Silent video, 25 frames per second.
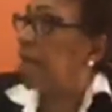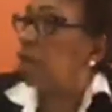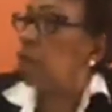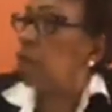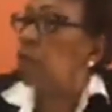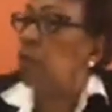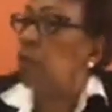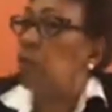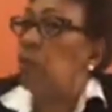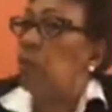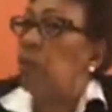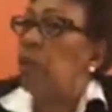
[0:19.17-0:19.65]

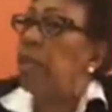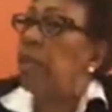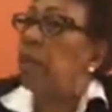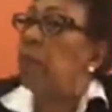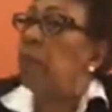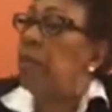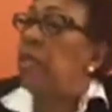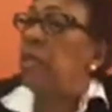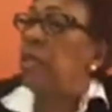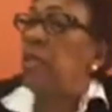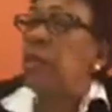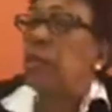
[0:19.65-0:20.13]
and we will
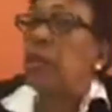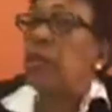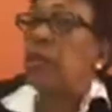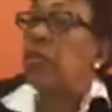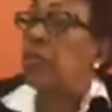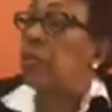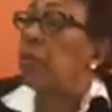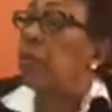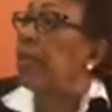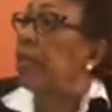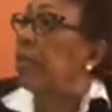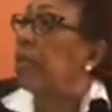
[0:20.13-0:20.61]
be
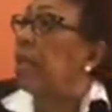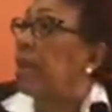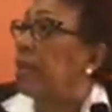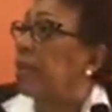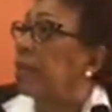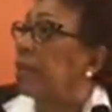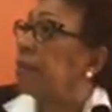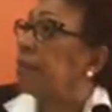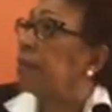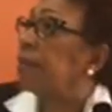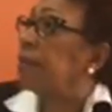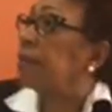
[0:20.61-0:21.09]
pursuing
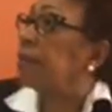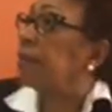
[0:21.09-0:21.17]
that.